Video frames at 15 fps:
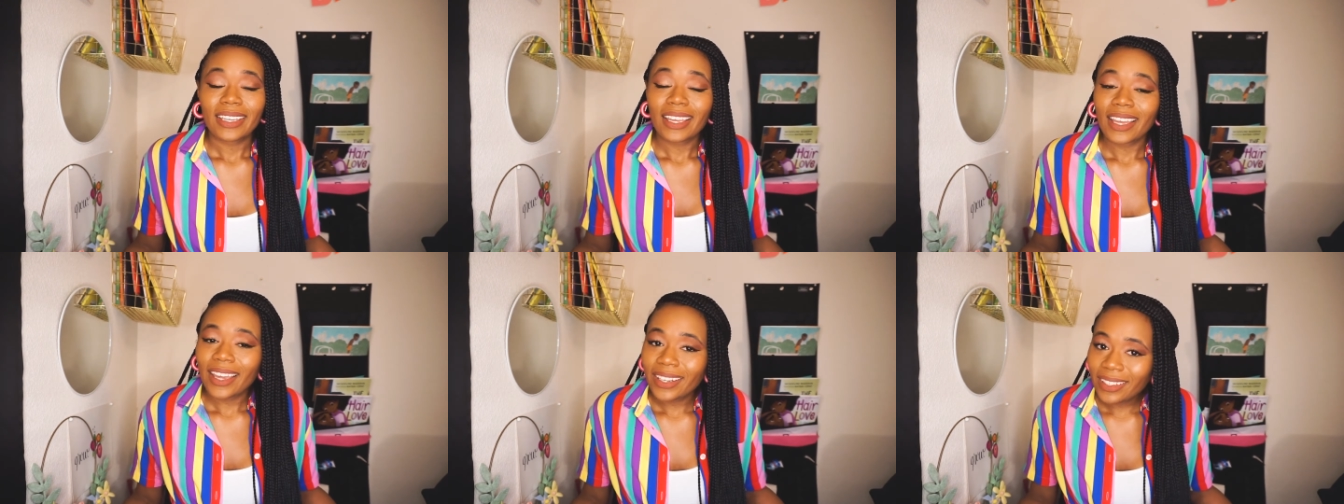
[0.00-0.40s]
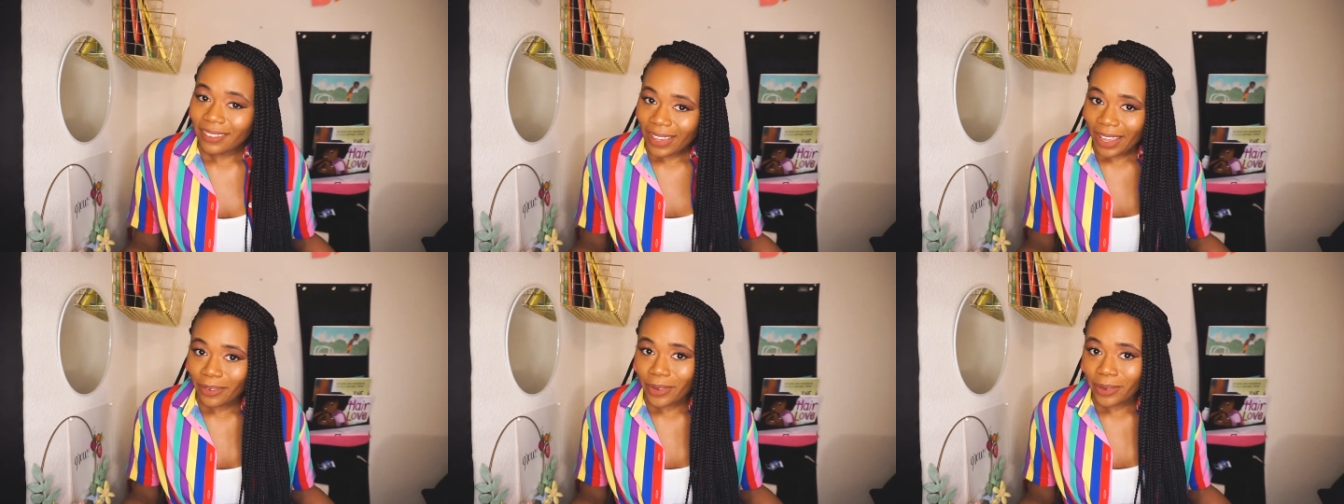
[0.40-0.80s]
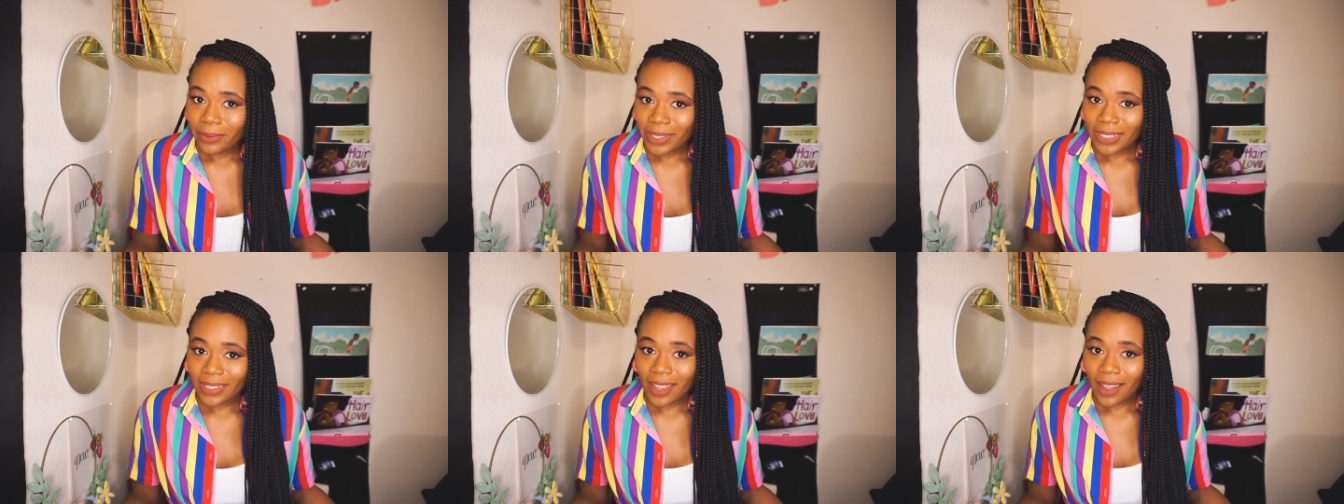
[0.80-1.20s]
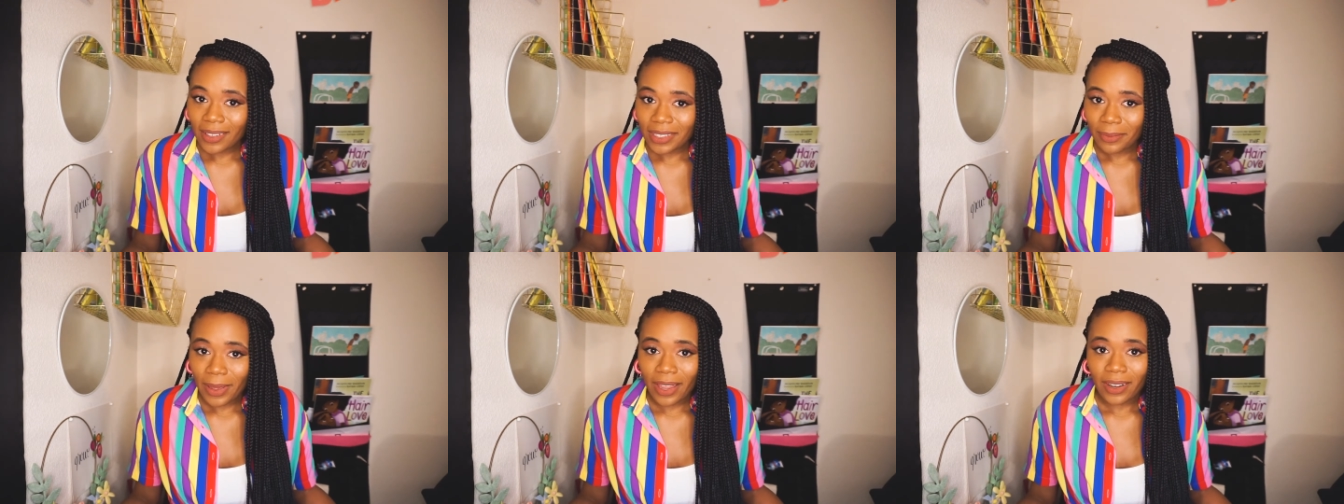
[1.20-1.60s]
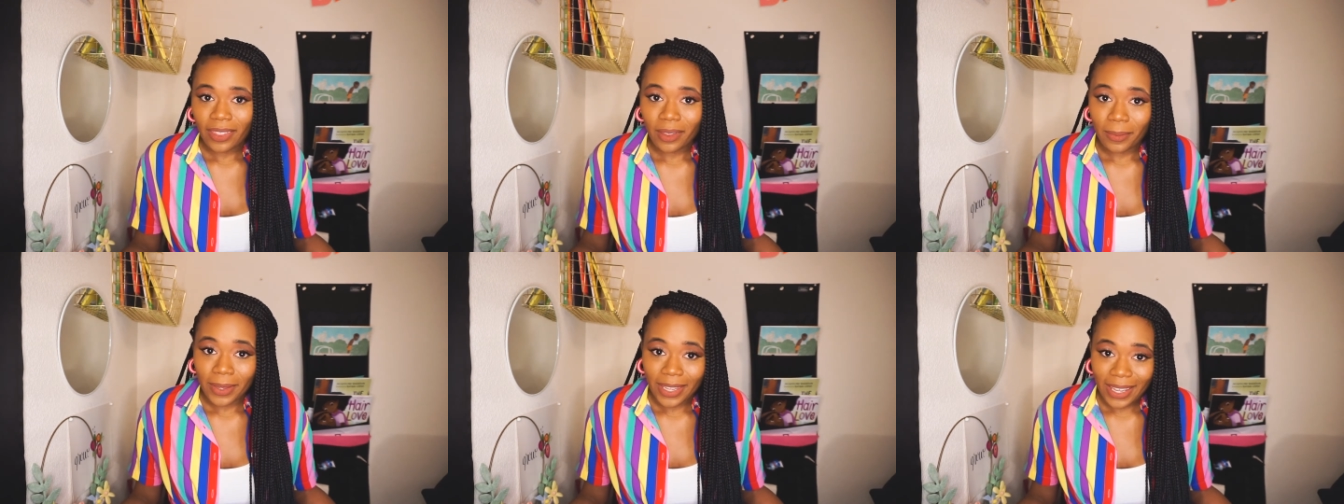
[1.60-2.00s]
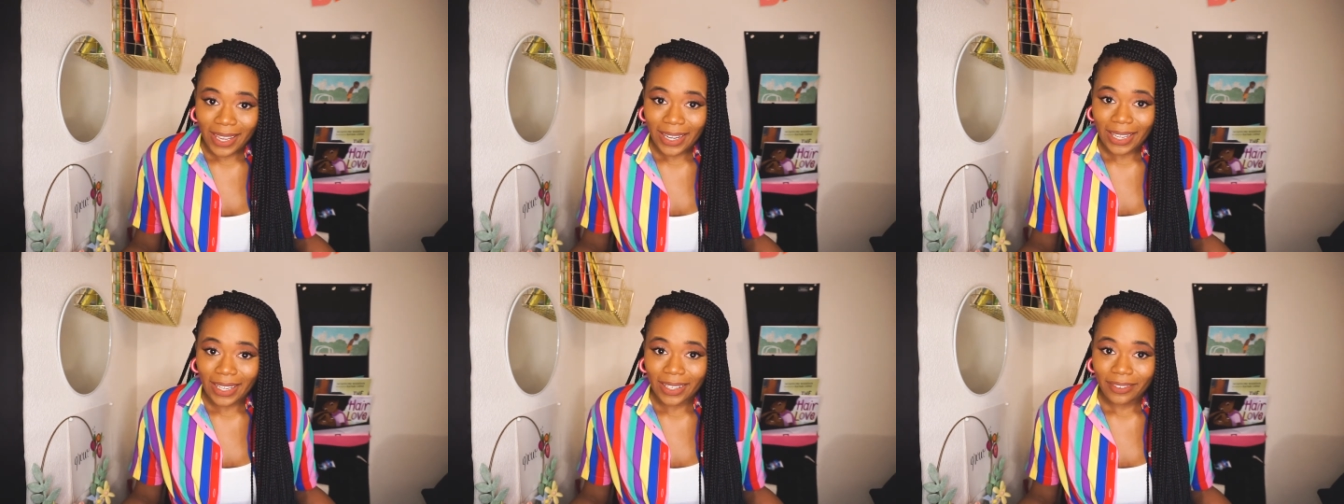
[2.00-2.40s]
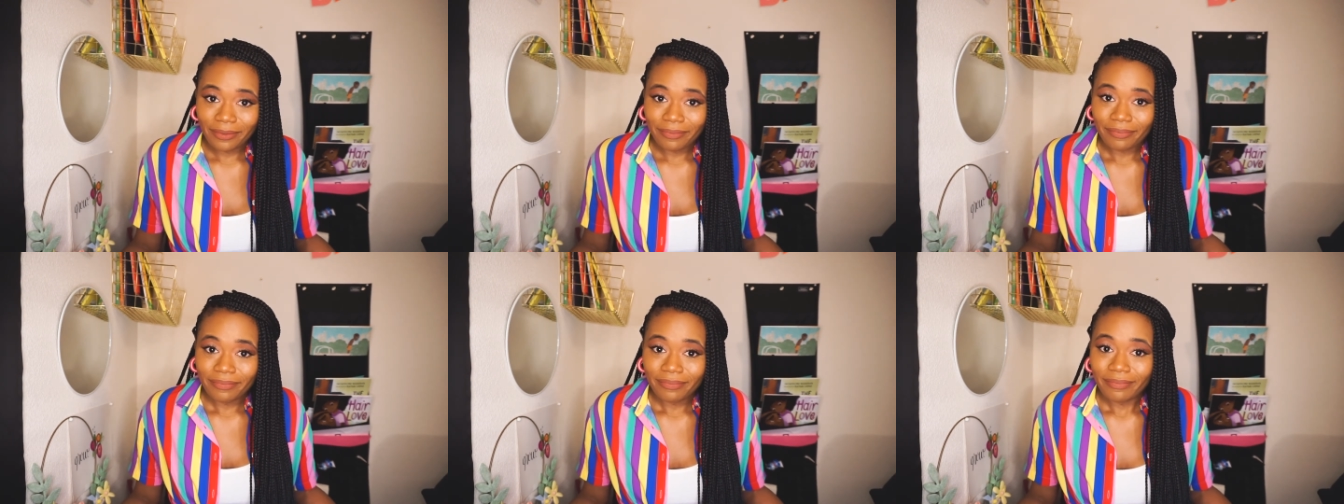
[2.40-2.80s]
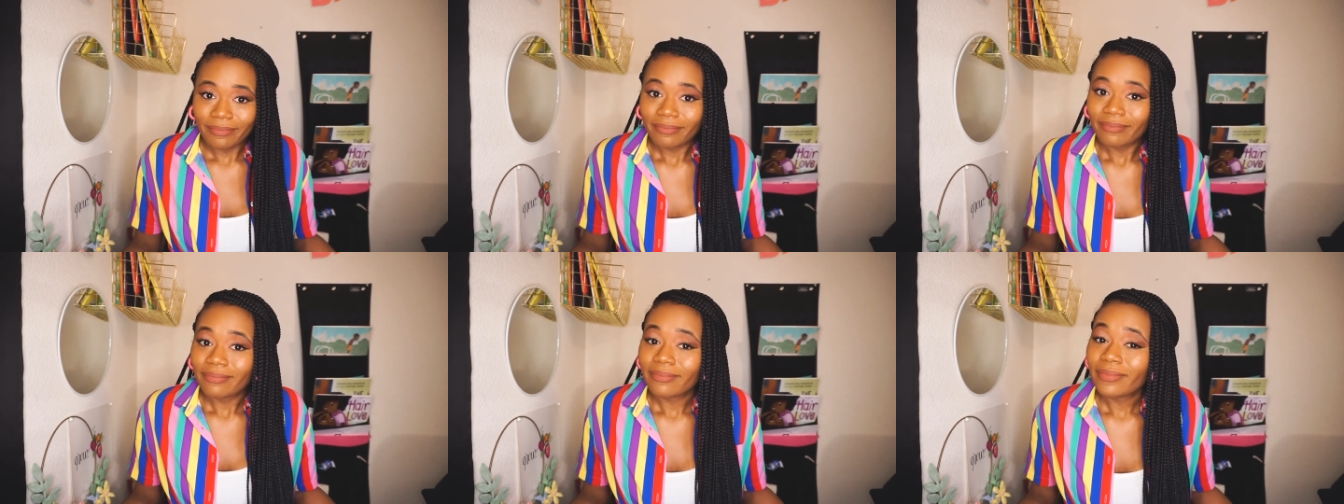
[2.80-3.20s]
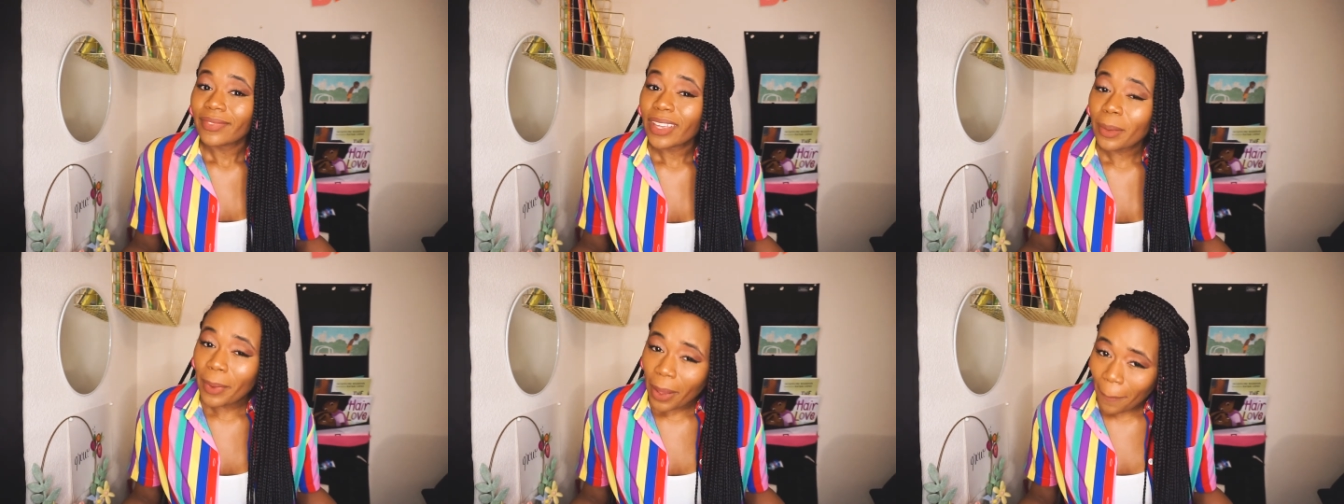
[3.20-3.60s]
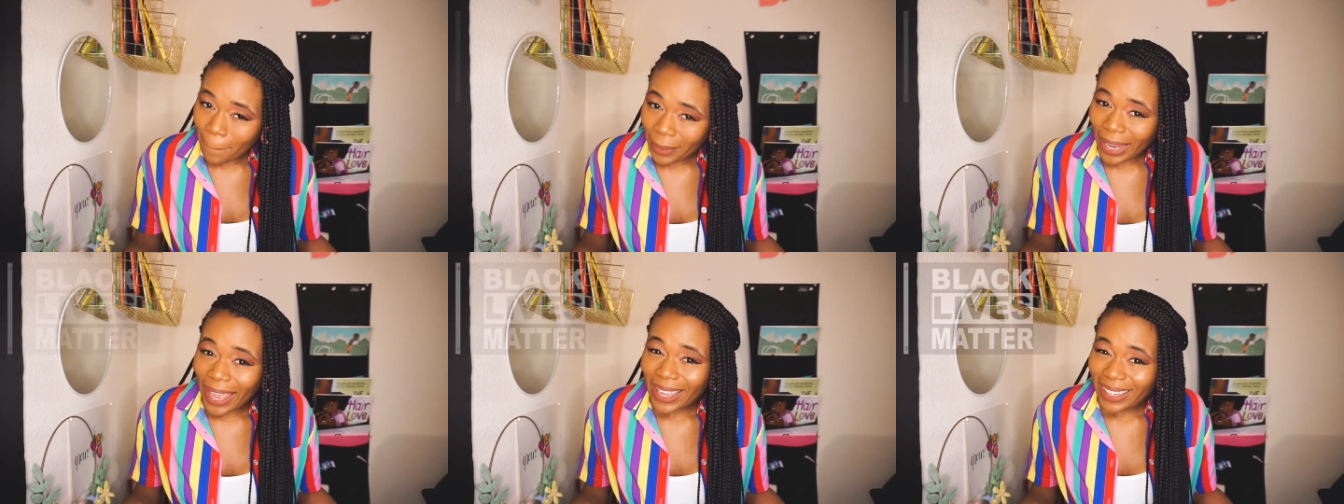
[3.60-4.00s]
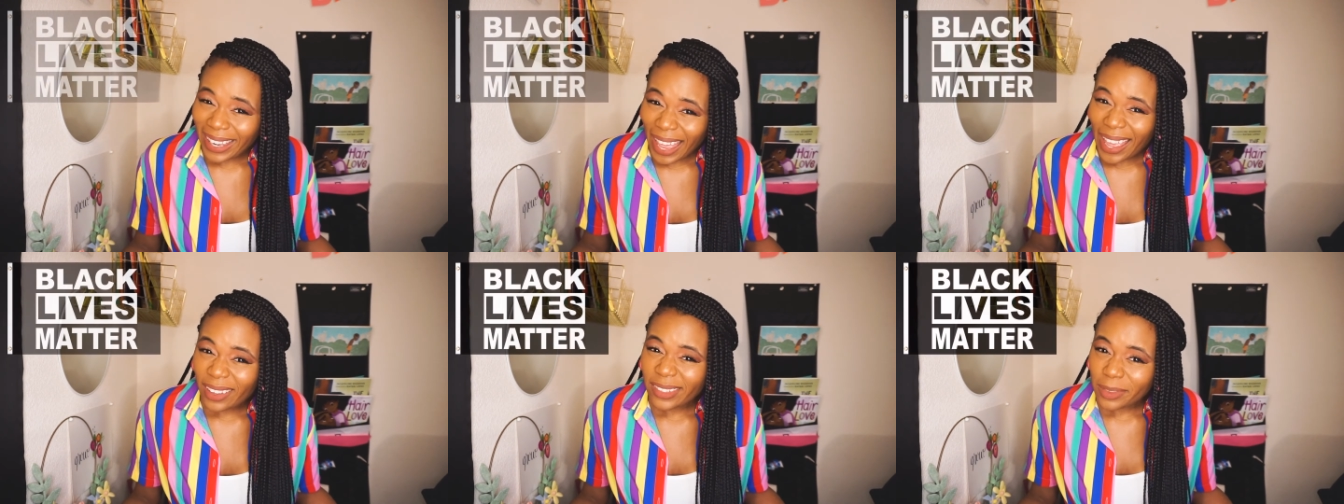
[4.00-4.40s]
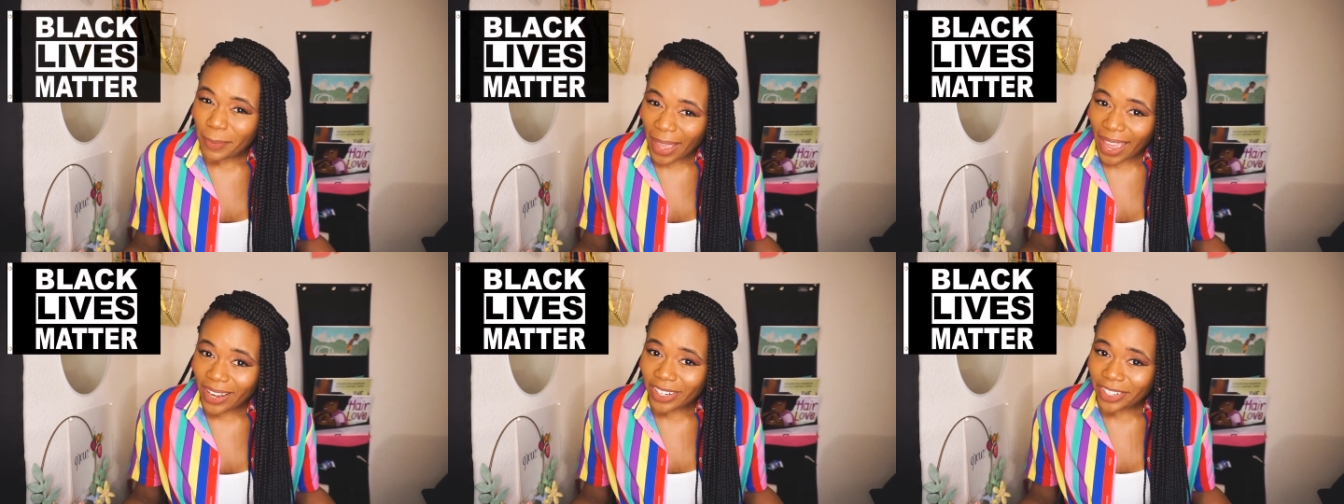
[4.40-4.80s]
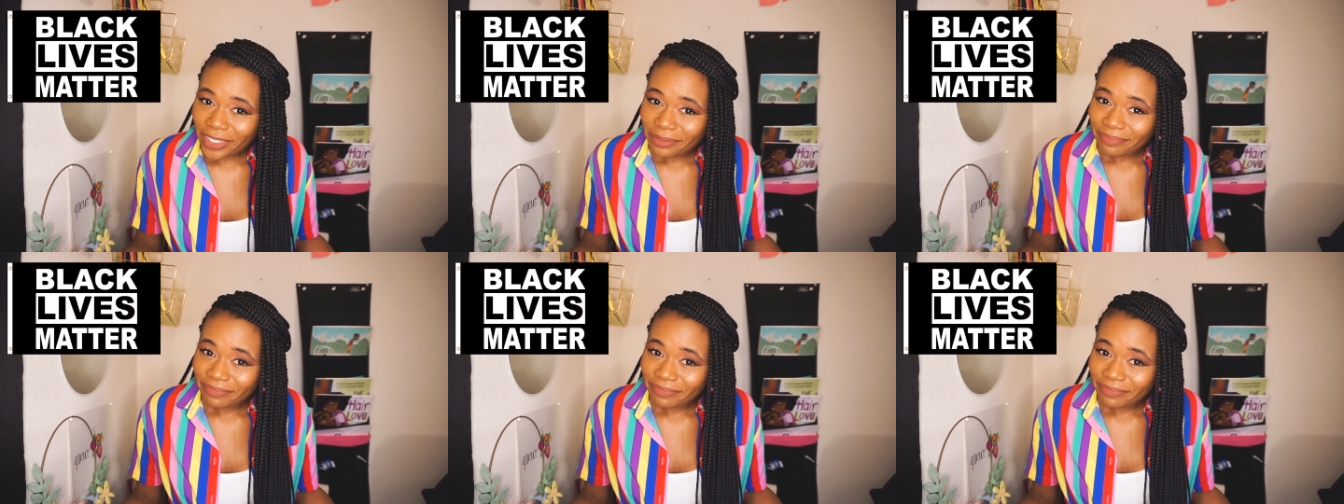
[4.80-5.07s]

Kind of like what we talked about at the beginning about Black Lives Matter.